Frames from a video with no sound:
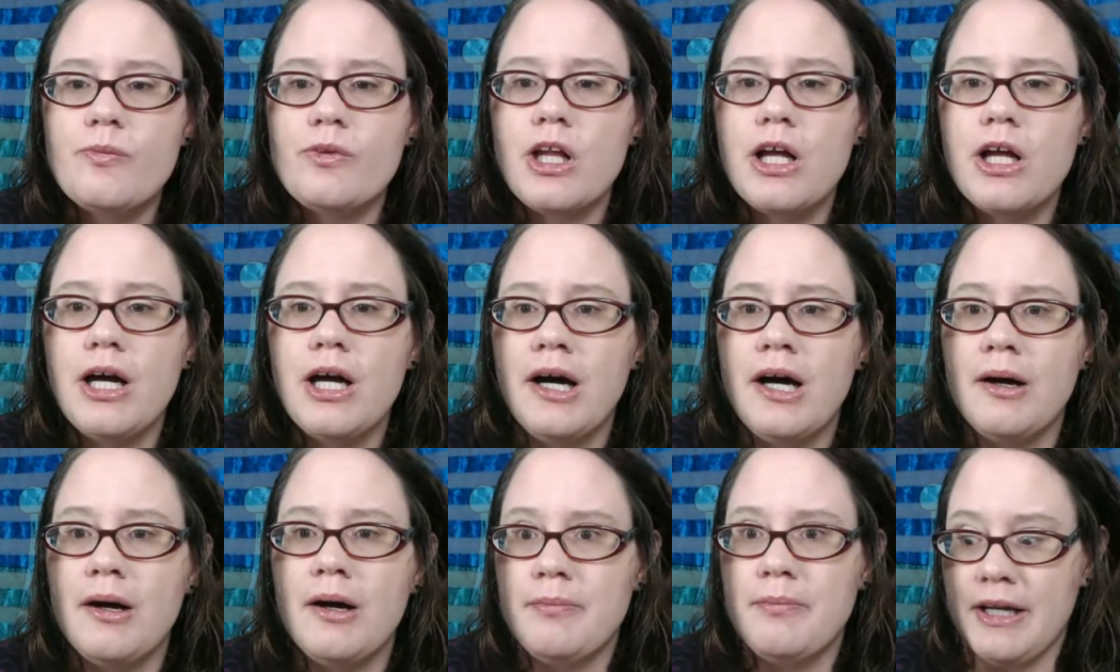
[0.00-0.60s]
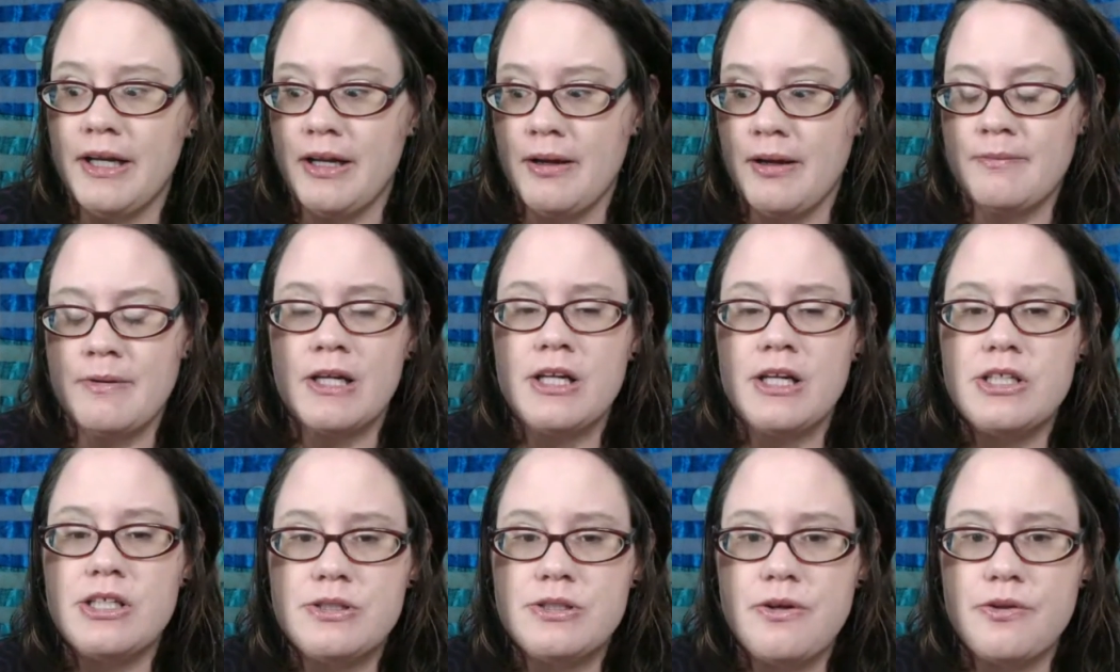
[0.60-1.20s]
And I'm going
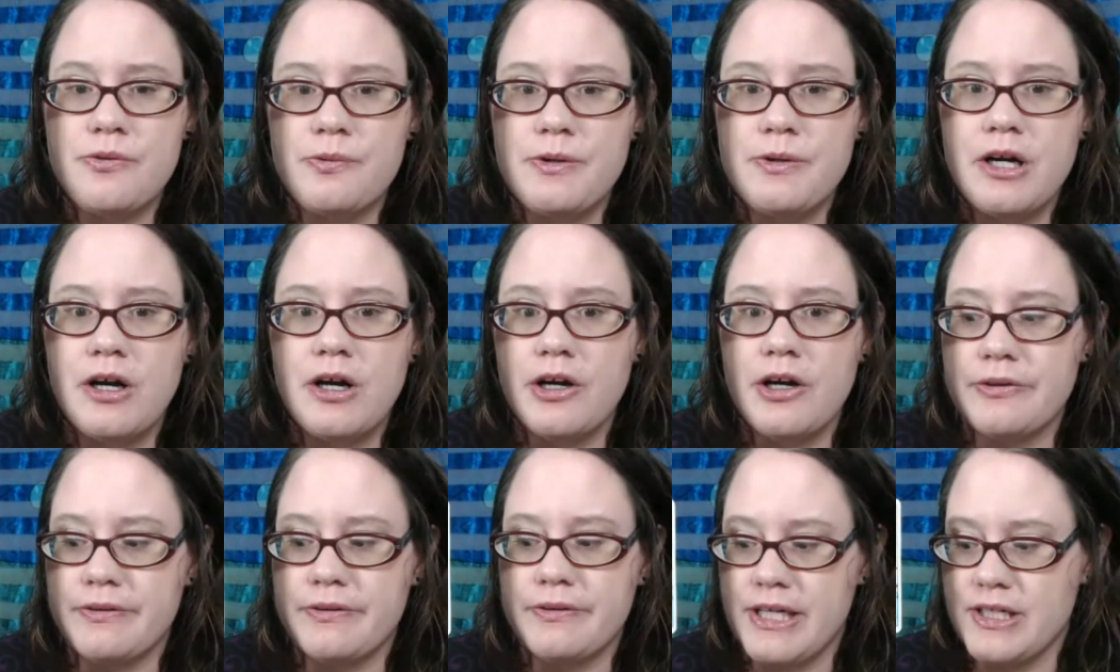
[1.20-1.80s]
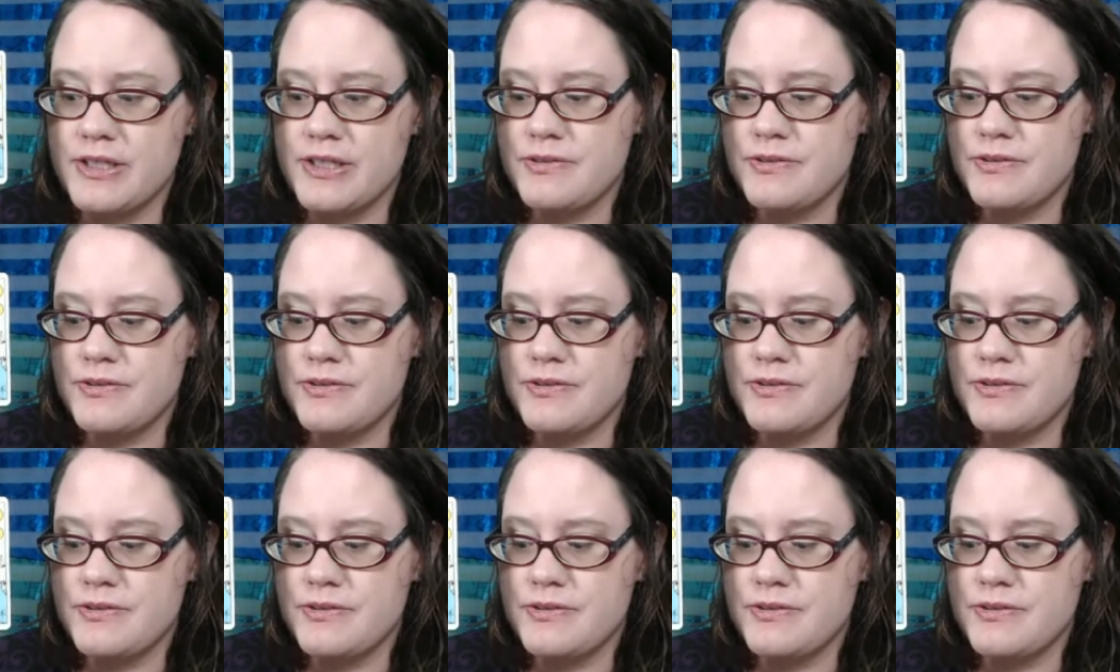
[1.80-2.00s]
to do a 3-card reading.